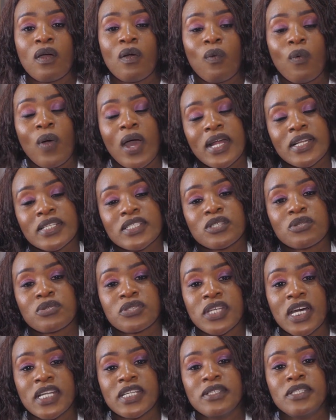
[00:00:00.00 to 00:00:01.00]
Once you
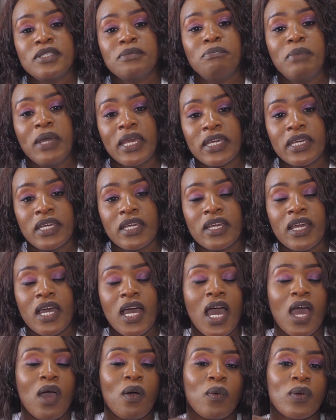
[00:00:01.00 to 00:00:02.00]
start baking,
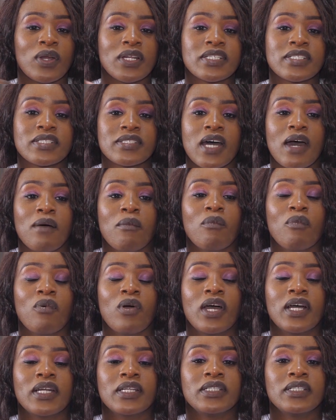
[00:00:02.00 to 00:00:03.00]
how will
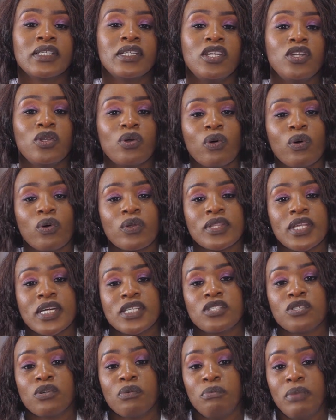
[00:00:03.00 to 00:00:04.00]
someone know
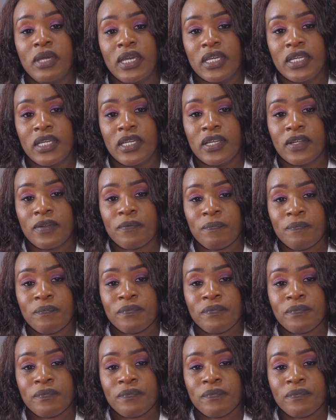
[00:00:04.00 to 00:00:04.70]
that you're baking?